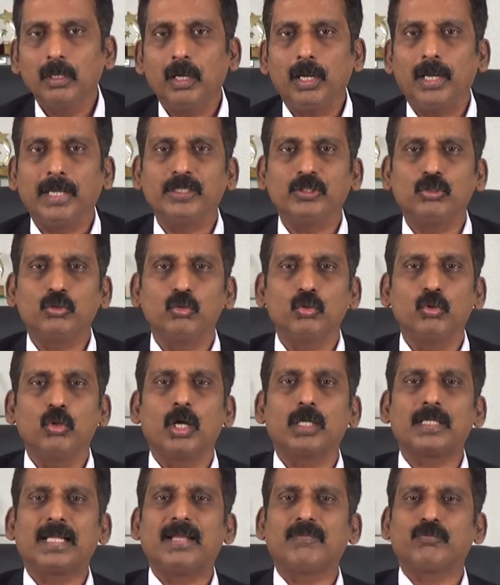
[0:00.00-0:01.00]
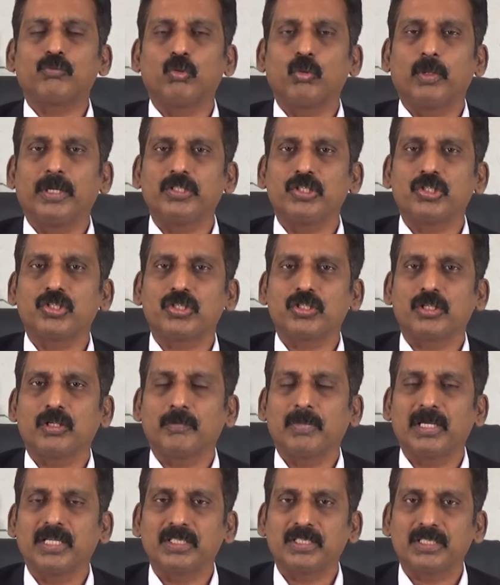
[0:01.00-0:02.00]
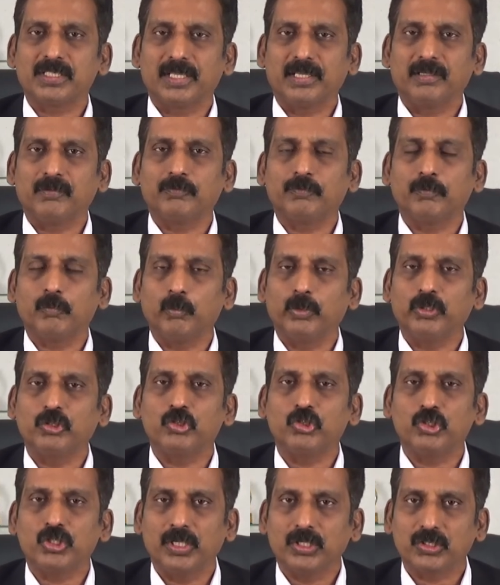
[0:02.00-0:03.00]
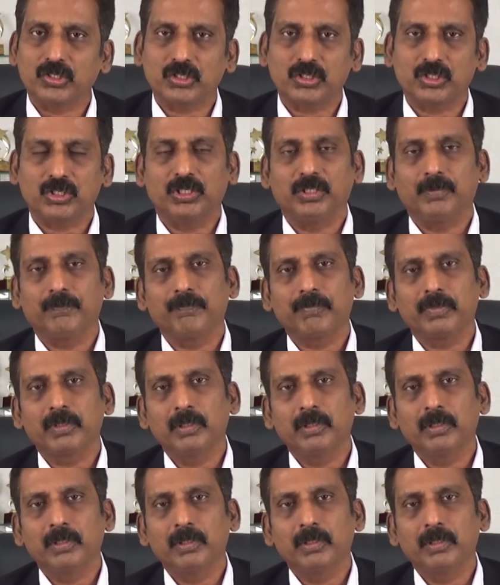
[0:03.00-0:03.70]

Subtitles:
I do not have to register myself with GST,